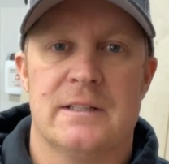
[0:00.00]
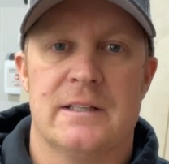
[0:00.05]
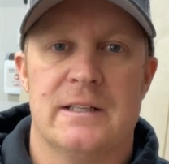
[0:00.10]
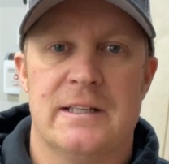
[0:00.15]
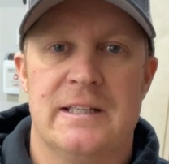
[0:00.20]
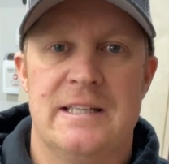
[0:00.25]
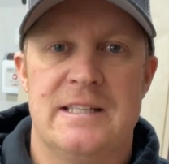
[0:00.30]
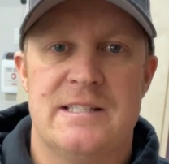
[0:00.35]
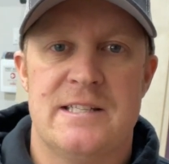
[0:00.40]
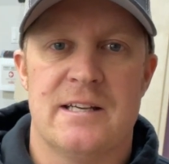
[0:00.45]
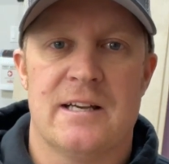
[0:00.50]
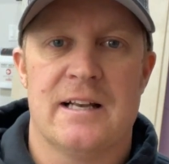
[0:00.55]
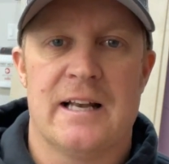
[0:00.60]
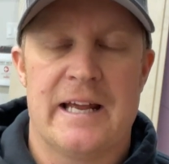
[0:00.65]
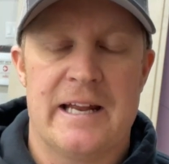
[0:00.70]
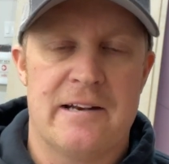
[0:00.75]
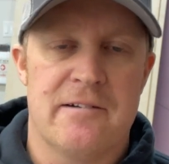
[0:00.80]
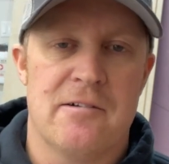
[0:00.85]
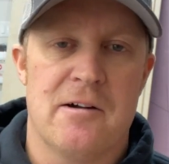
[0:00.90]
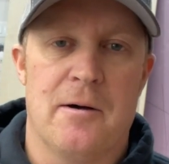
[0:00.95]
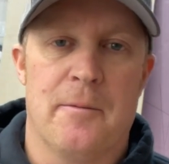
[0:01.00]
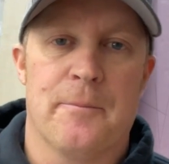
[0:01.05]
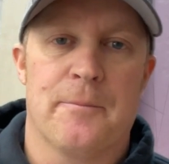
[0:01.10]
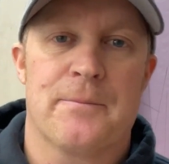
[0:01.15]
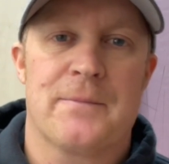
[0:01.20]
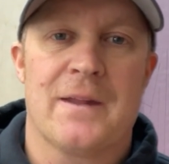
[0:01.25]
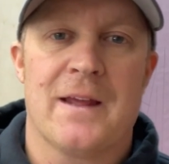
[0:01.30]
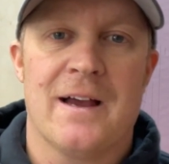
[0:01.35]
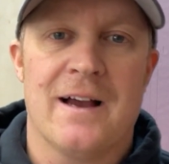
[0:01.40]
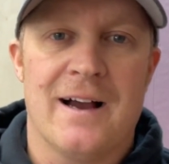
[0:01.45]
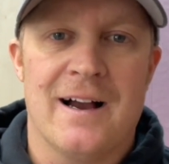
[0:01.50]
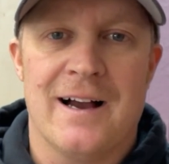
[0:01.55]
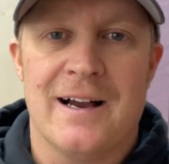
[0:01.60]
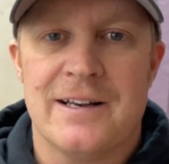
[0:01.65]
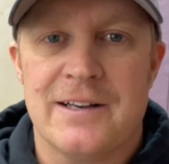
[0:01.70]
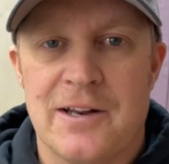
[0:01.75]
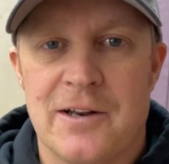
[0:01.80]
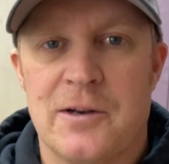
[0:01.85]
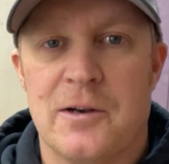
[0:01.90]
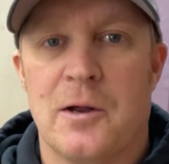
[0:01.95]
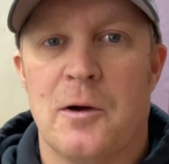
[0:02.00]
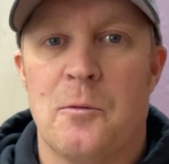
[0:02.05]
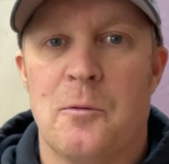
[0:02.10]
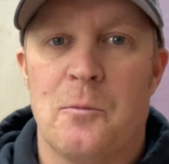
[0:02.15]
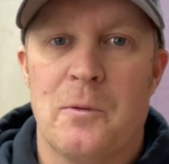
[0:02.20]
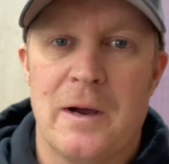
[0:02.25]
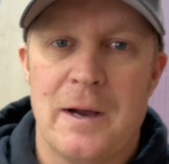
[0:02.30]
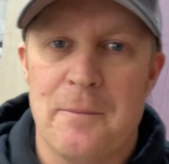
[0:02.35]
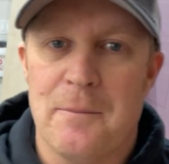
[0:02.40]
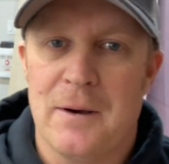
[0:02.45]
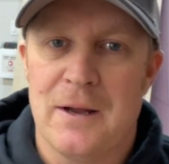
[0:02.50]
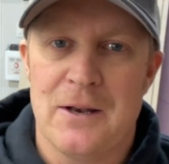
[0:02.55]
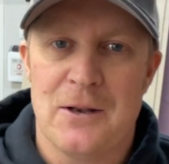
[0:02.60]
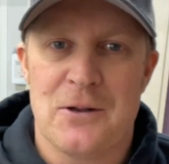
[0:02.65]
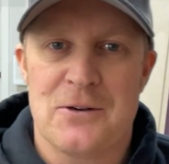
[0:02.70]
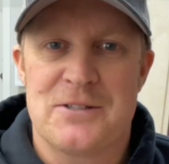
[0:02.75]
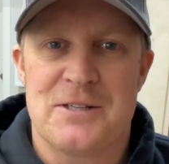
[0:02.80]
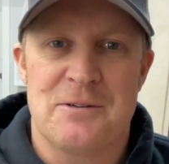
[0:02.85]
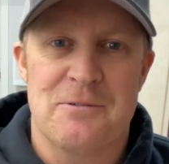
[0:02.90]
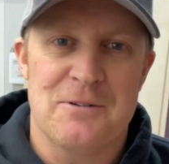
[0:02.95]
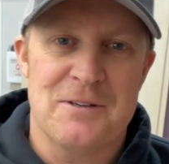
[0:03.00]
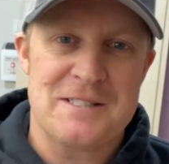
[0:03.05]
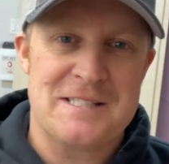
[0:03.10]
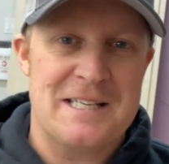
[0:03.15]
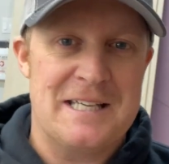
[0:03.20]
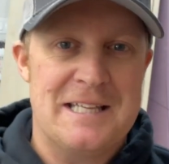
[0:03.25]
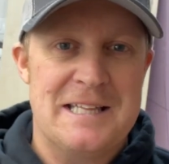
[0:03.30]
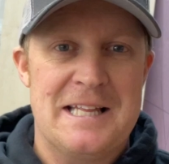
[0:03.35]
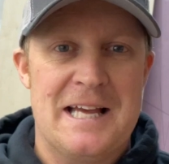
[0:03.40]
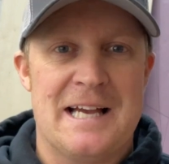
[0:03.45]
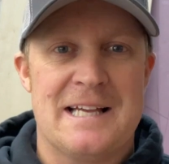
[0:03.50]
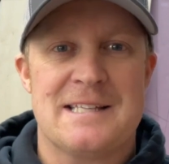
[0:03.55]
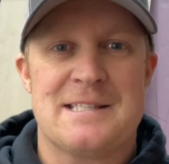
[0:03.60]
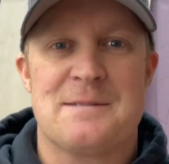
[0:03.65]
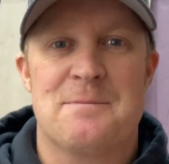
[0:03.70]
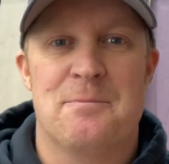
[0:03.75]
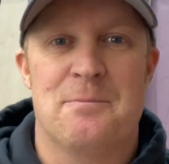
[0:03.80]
easier later on. I don't know where my logic was in that,